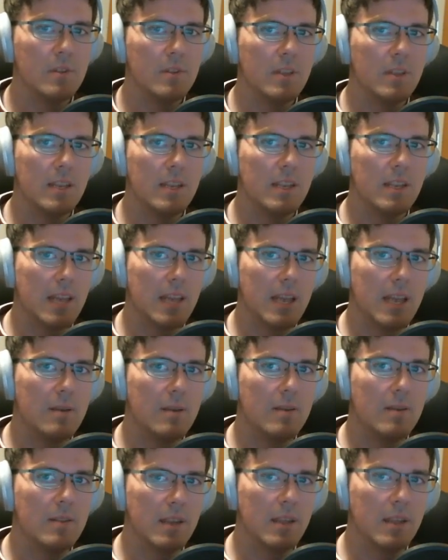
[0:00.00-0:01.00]
that it can
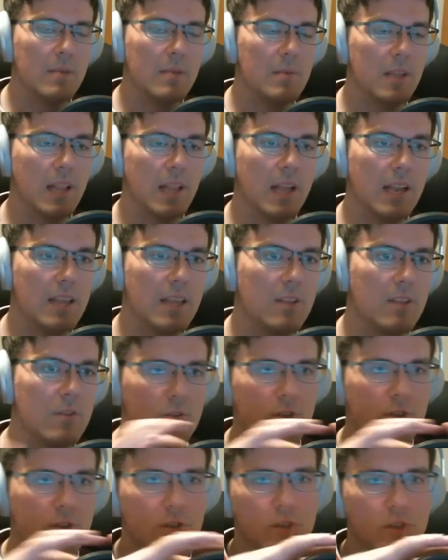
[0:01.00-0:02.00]
be a lot
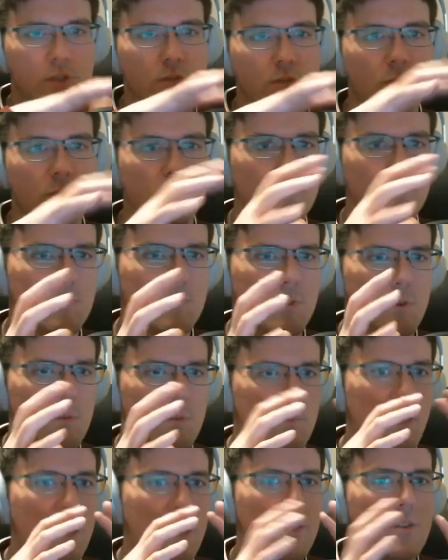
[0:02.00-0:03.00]
easier to just do your
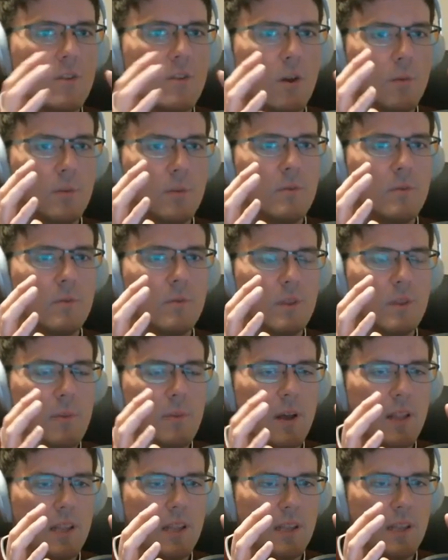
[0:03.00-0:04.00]
main sculpting with the
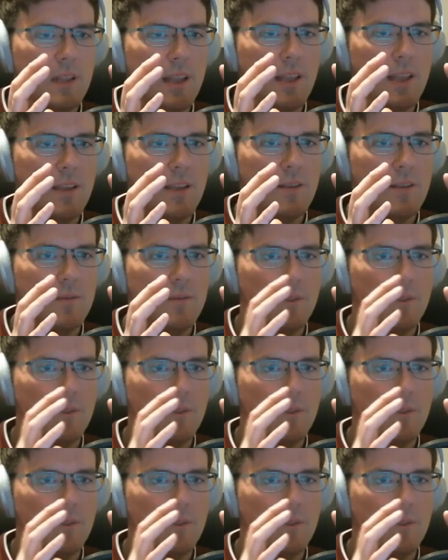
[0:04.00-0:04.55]
poly clay,